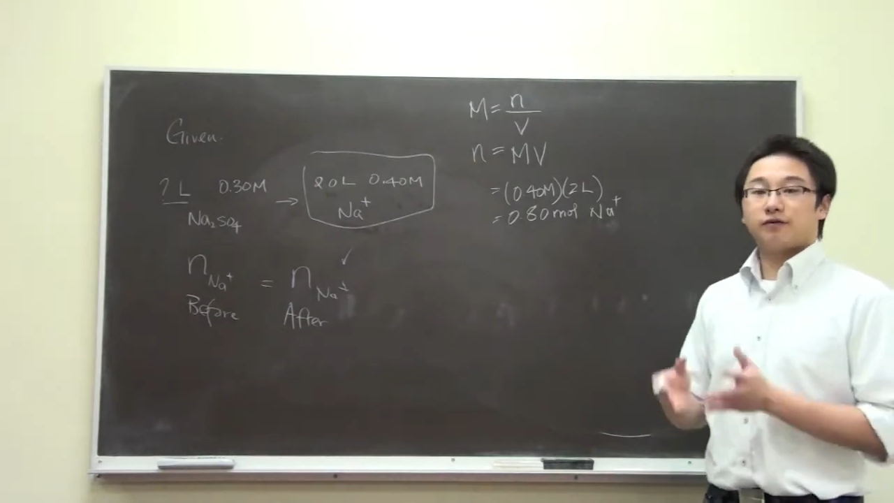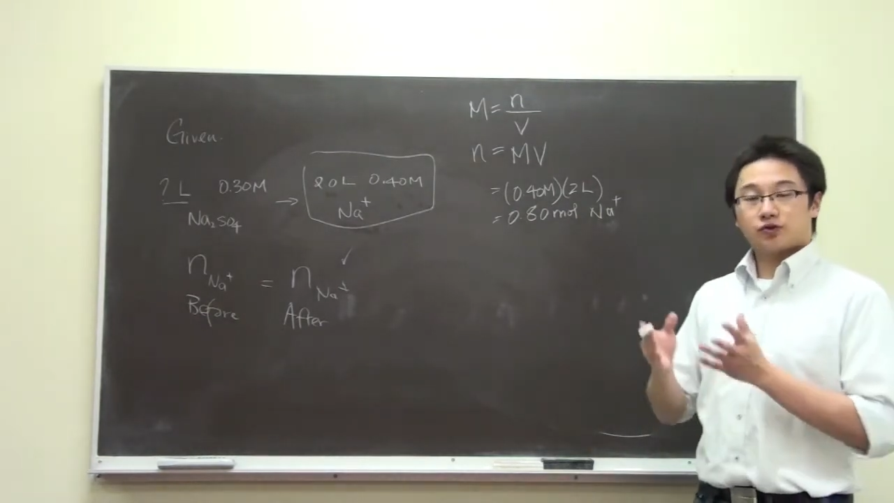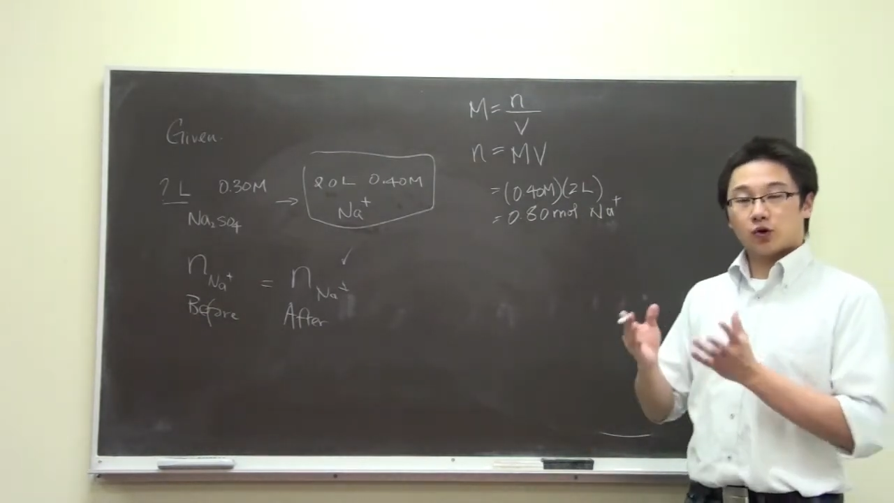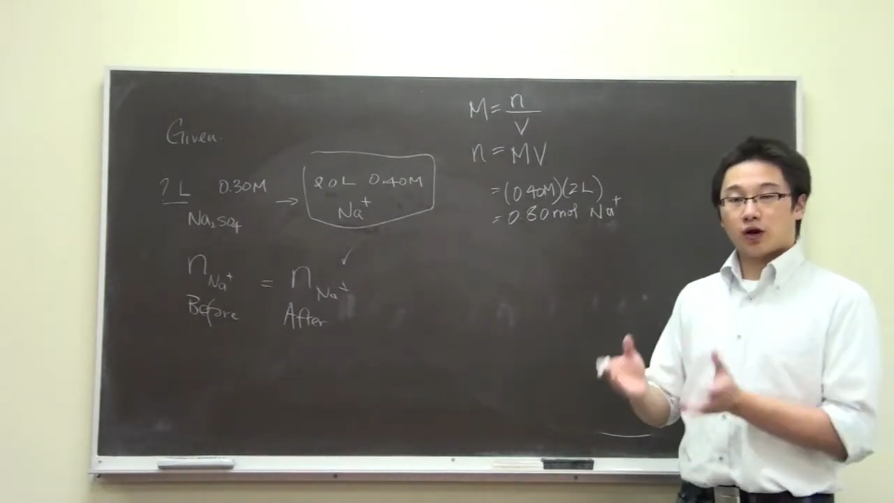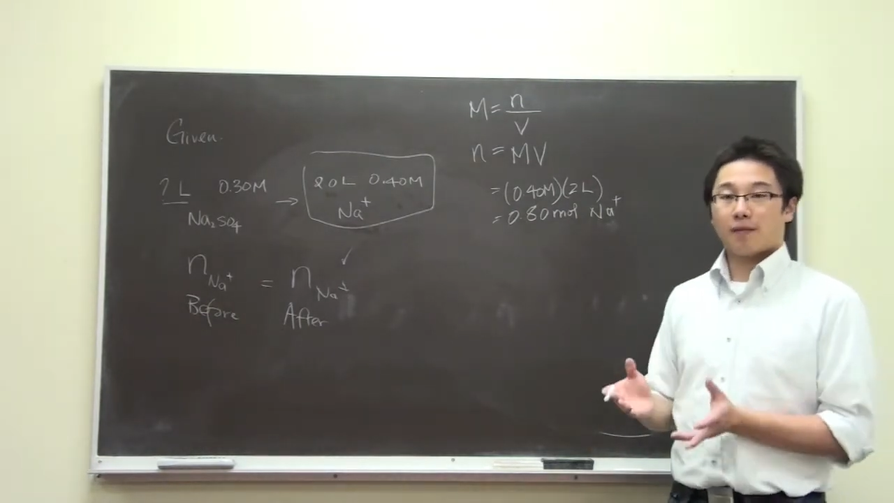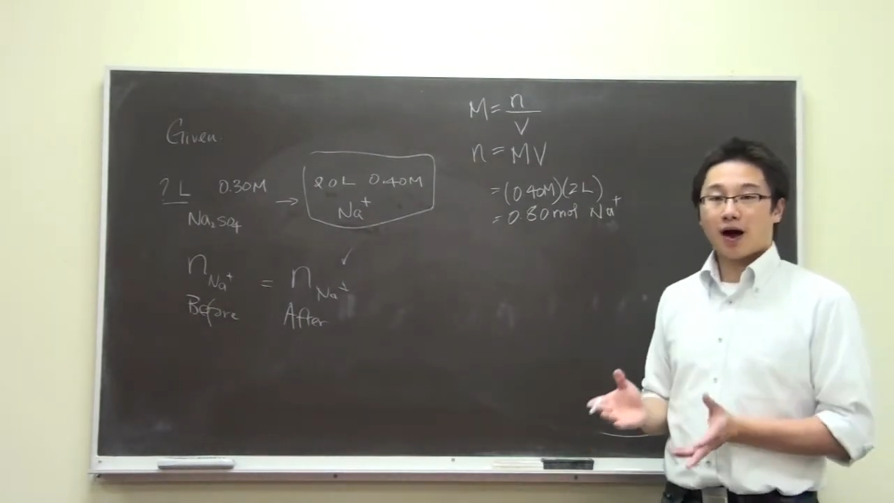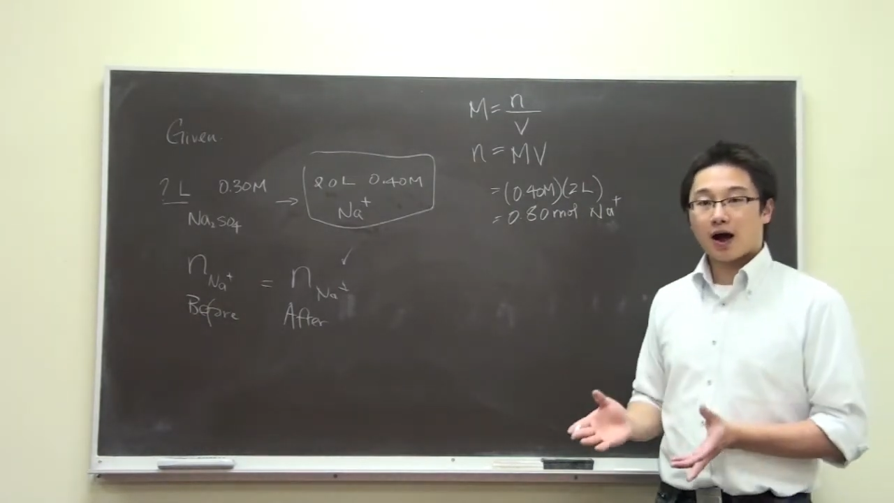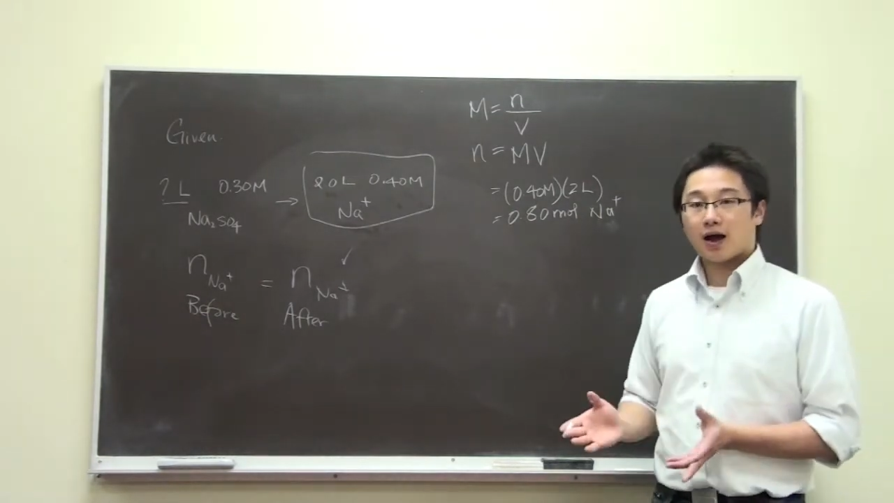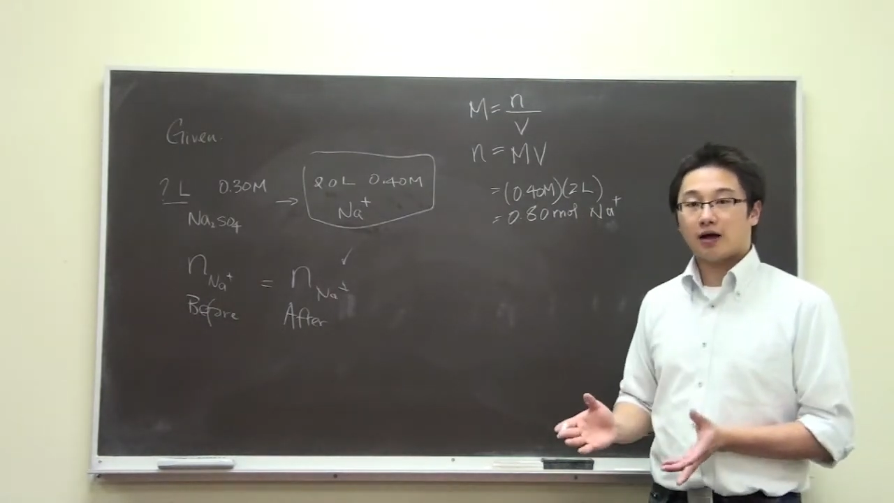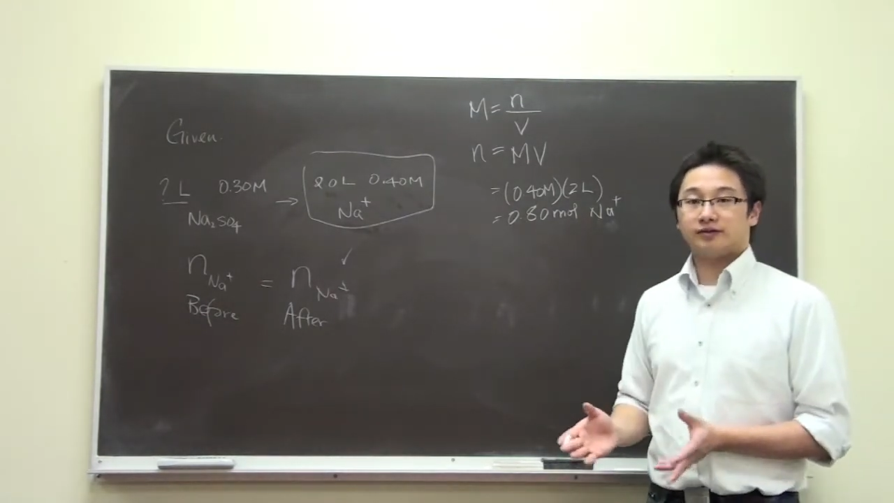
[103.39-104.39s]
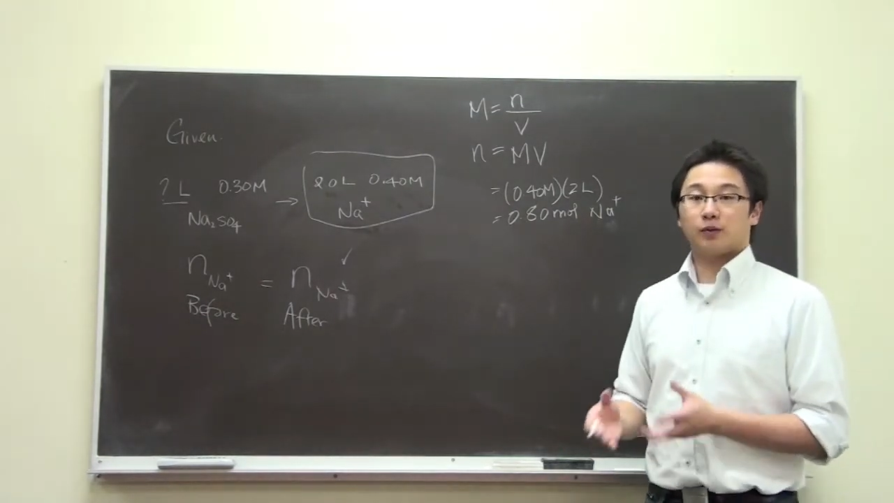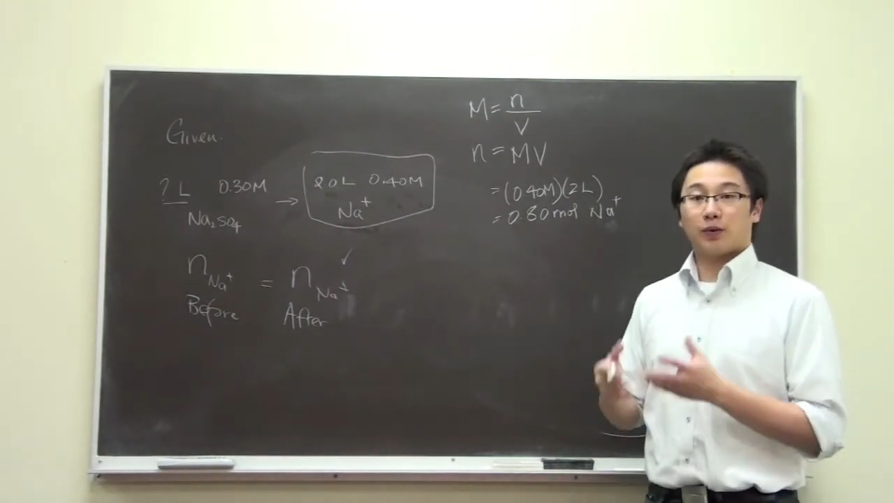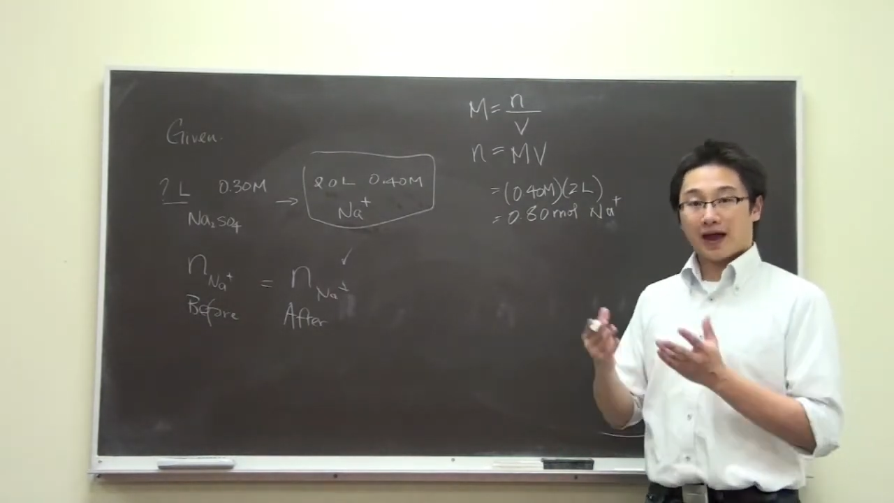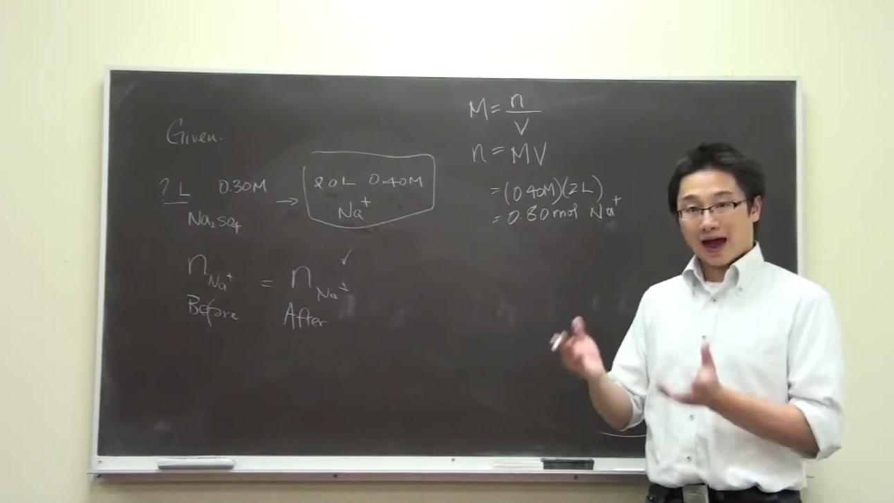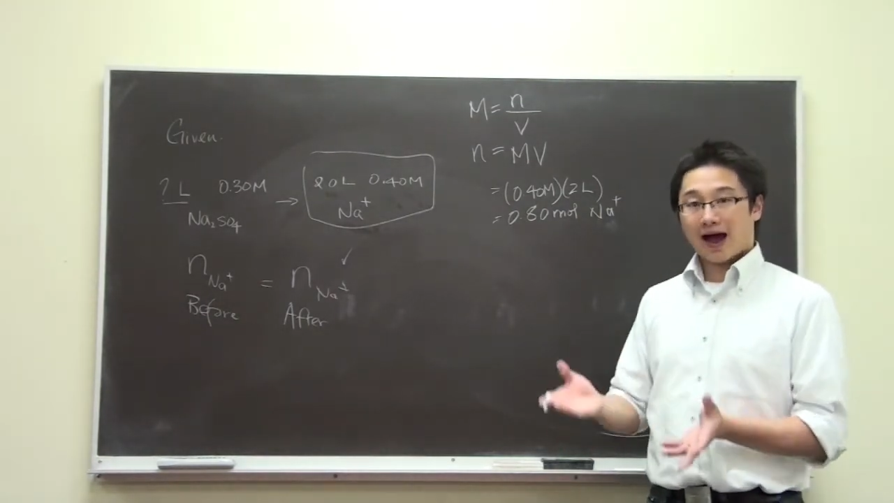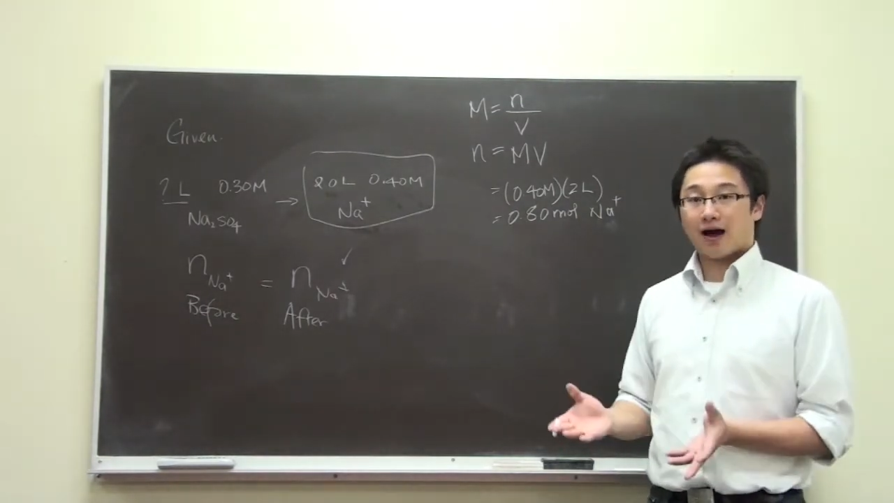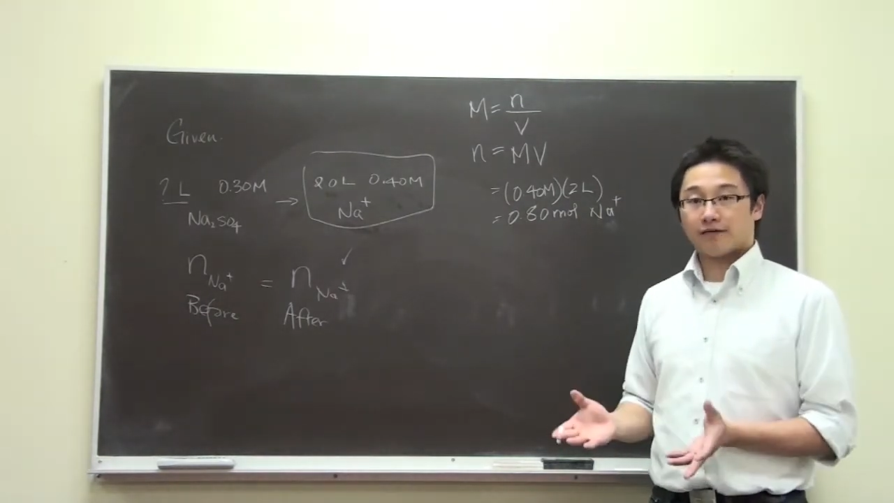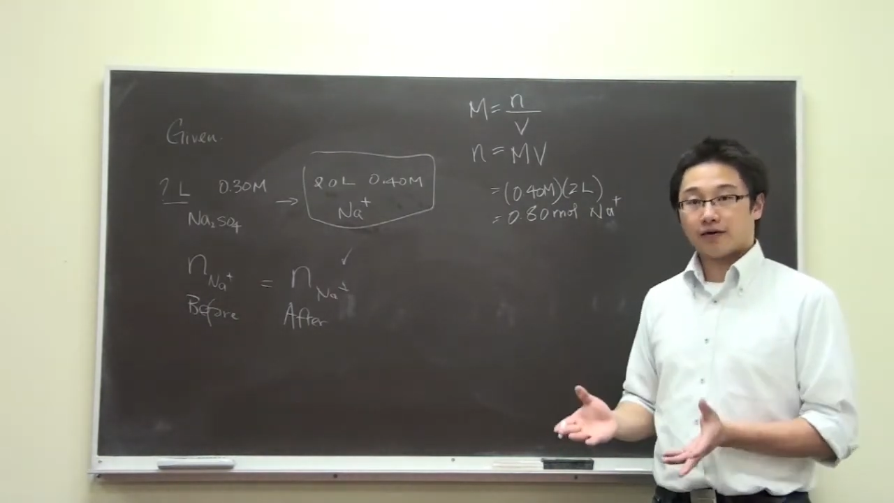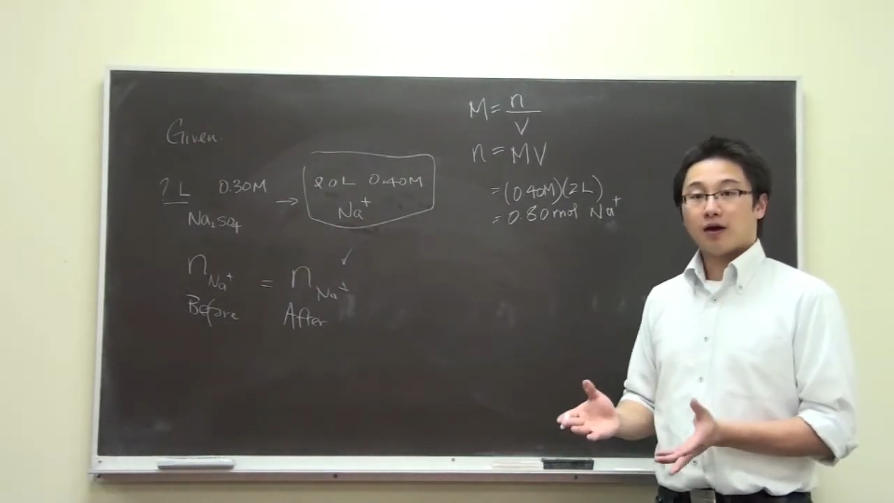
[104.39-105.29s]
sodium ions that we have